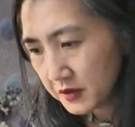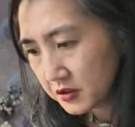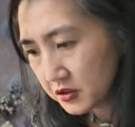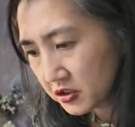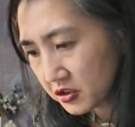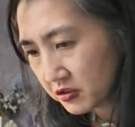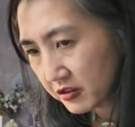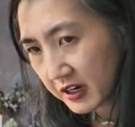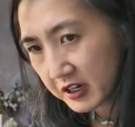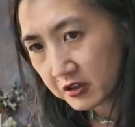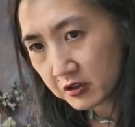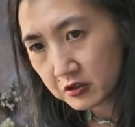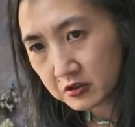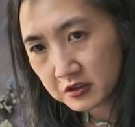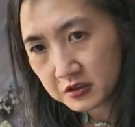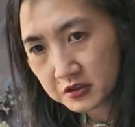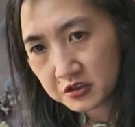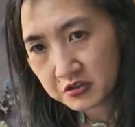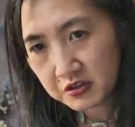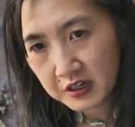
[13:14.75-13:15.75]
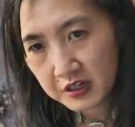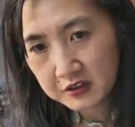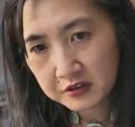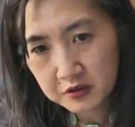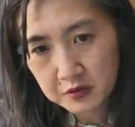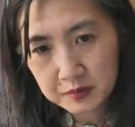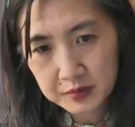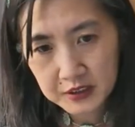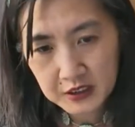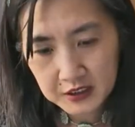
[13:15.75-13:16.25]

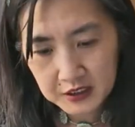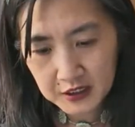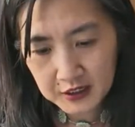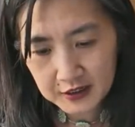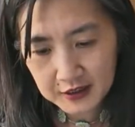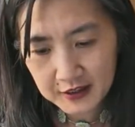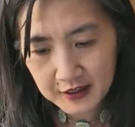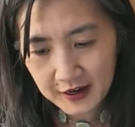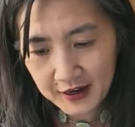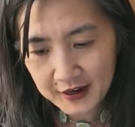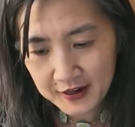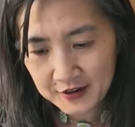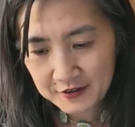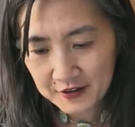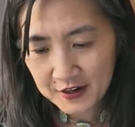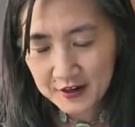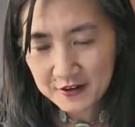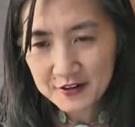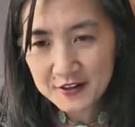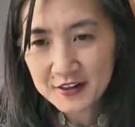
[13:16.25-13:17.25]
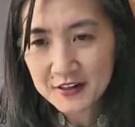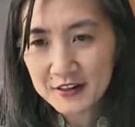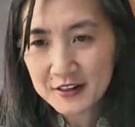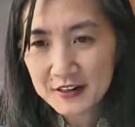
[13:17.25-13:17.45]
straggler bead lying around.